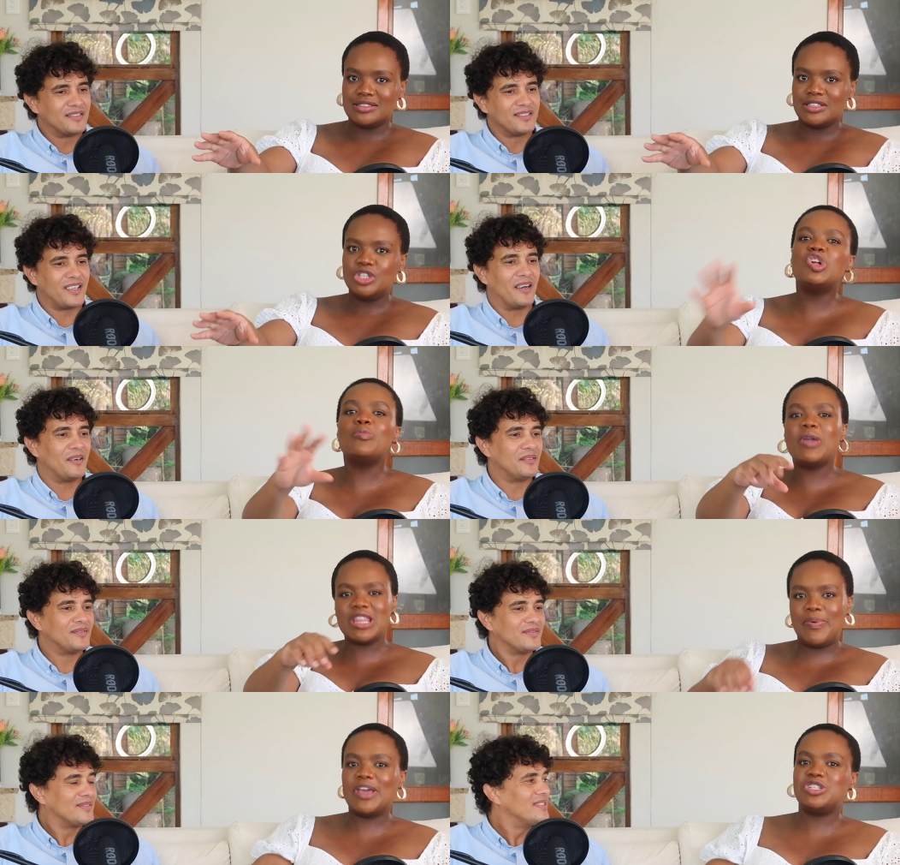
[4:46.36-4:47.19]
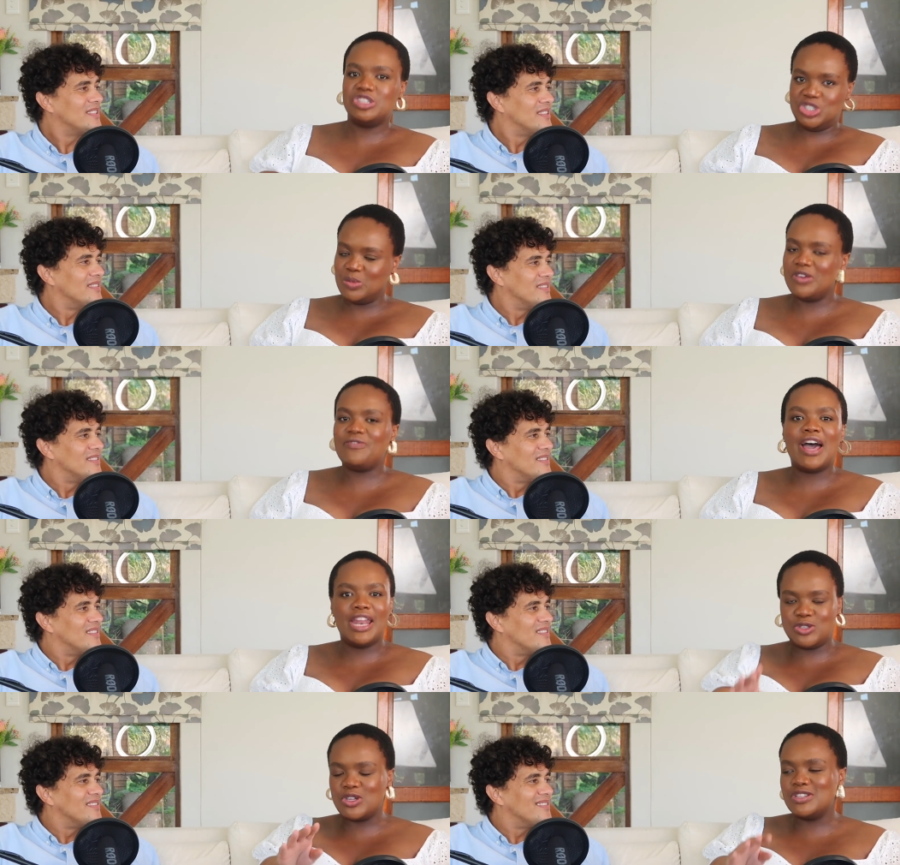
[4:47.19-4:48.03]
Speaker 1: No. She'll be in the pictures and she'll be
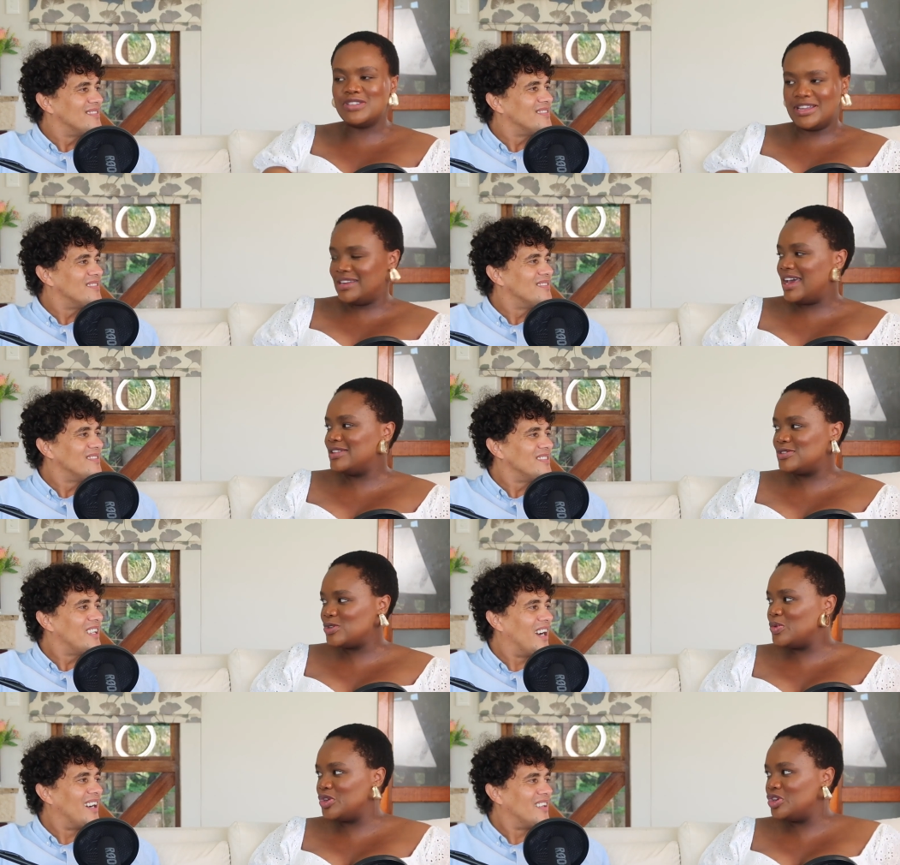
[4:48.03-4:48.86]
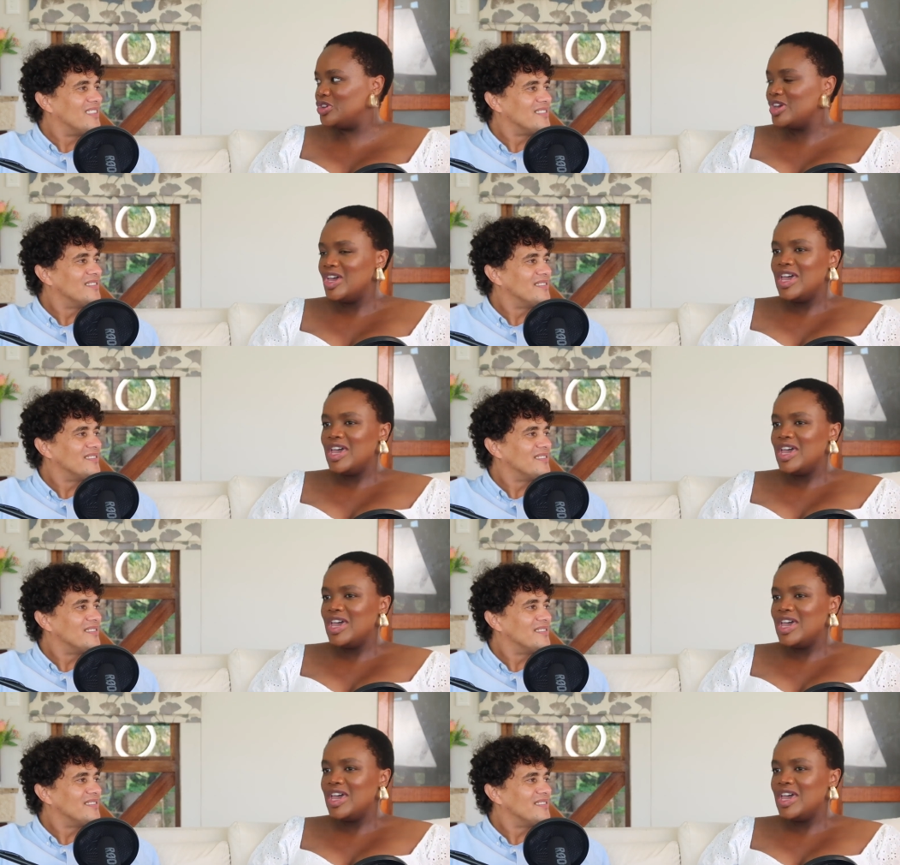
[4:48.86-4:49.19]
fine, and, and, and so yeah. will you.